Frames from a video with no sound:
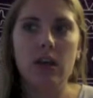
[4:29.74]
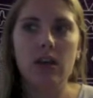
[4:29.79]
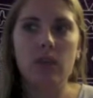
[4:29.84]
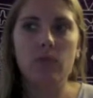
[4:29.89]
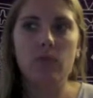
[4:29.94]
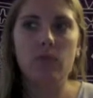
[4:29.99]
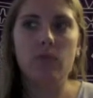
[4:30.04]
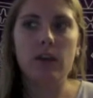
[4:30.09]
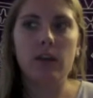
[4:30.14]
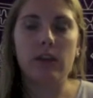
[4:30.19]

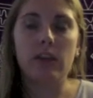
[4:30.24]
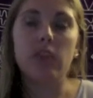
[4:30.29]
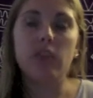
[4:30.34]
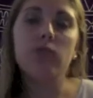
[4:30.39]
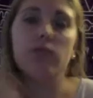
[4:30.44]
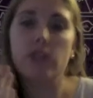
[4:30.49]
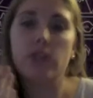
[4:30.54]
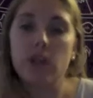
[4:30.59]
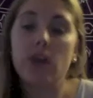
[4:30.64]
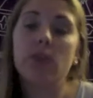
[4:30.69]
whether you
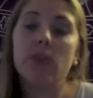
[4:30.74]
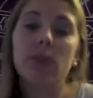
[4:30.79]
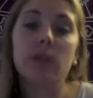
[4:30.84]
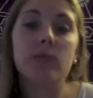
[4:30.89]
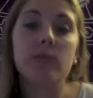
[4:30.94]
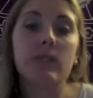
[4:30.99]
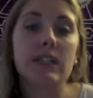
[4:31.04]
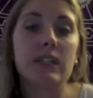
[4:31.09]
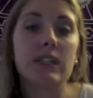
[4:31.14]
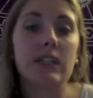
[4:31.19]
know the
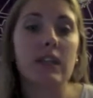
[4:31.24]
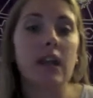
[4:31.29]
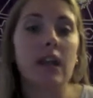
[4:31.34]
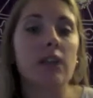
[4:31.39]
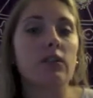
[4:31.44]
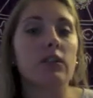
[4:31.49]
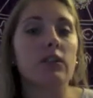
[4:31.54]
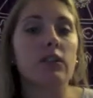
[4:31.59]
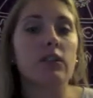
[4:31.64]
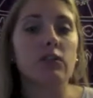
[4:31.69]
reason
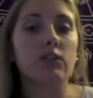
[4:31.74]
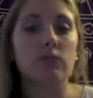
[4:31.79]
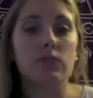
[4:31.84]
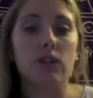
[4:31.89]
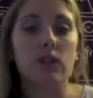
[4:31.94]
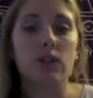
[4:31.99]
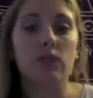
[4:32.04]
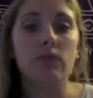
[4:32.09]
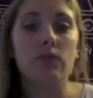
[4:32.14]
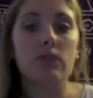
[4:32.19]
now or you
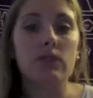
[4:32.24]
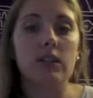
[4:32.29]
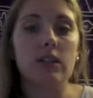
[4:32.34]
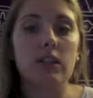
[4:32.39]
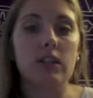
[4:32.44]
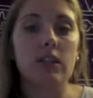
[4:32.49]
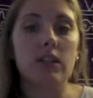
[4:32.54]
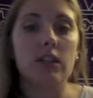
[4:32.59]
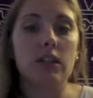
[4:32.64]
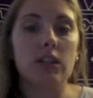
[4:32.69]
don't,
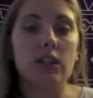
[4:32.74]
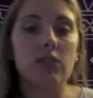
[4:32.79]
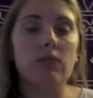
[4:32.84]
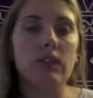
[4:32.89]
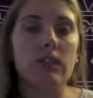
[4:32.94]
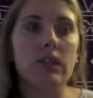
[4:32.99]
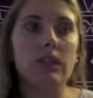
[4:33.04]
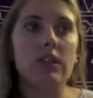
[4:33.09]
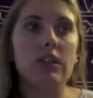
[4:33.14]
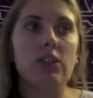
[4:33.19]
you
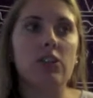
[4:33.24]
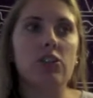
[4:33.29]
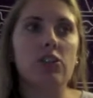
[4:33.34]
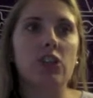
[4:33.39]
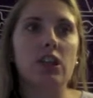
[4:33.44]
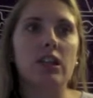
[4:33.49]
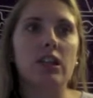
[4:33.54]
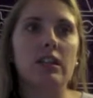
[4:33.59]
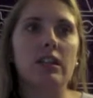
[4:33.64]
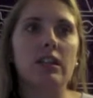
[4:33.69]
need to
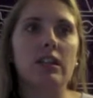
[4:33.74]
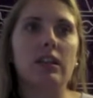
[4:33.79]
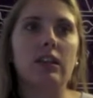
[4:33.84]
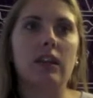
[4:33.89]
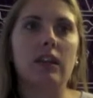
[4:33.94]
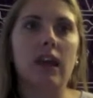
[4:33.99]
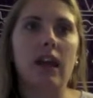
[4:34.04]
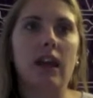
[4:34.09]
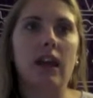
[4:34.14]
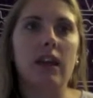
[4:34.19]
just
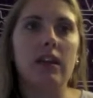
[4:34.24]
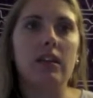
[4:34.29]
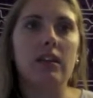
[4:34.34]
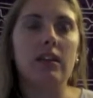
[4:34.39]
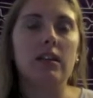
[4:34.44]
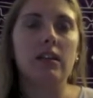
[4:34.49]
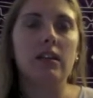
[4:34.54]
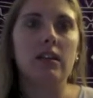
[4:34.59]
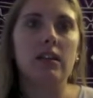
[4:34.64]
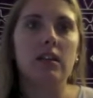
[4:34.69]
let
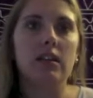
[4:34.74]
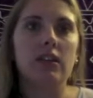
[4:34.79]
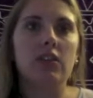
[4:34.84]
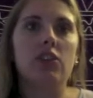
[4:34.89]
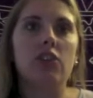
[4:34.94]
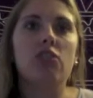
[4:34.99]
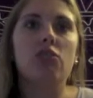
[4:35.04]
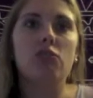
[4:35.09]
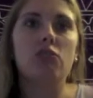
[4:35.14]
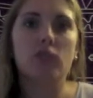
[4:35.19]
the
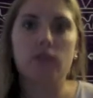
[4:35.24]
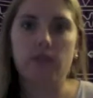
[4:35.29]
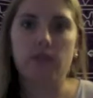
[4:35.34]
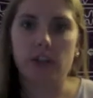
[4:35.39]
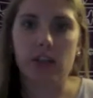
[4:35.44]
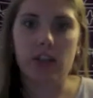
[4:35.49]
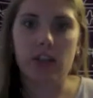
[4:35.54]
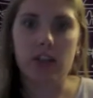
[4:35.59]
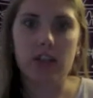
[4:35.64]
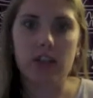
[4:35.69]

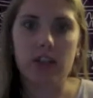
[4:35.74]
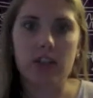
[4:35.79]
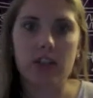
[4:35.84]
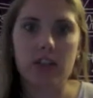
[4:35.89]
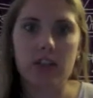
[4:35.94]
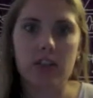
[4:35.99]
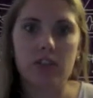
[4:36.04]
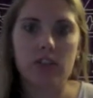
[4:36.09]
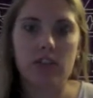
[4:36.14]
universe